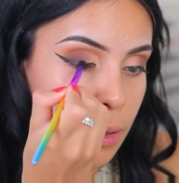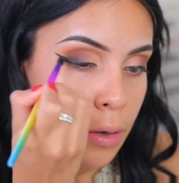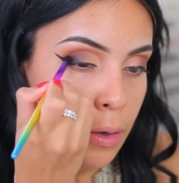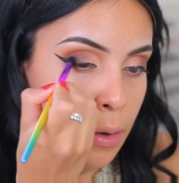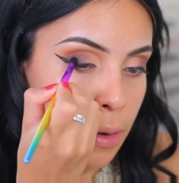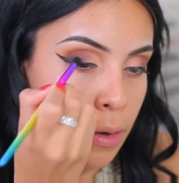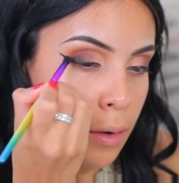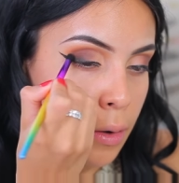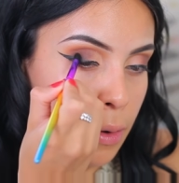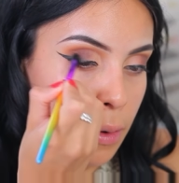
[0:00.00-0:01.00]

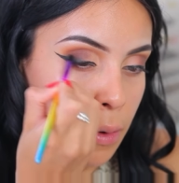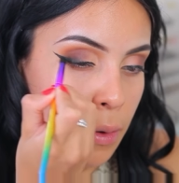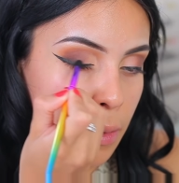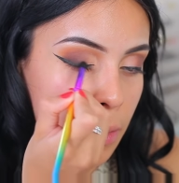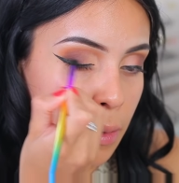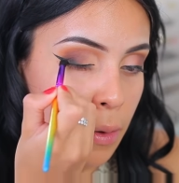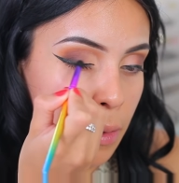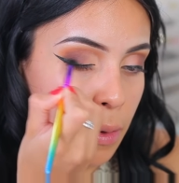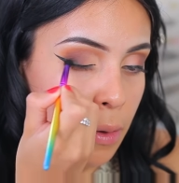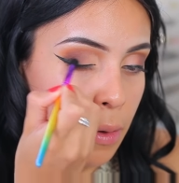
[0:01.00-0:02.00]

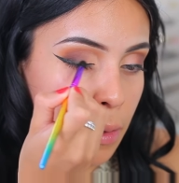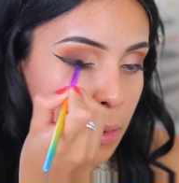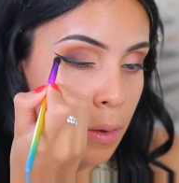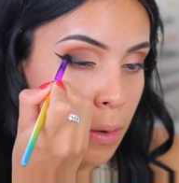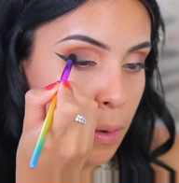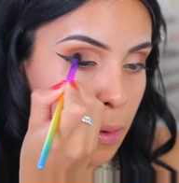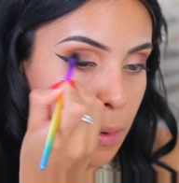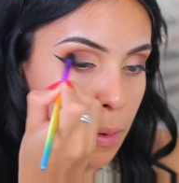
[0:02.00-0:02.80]
No one is speaking in this clip.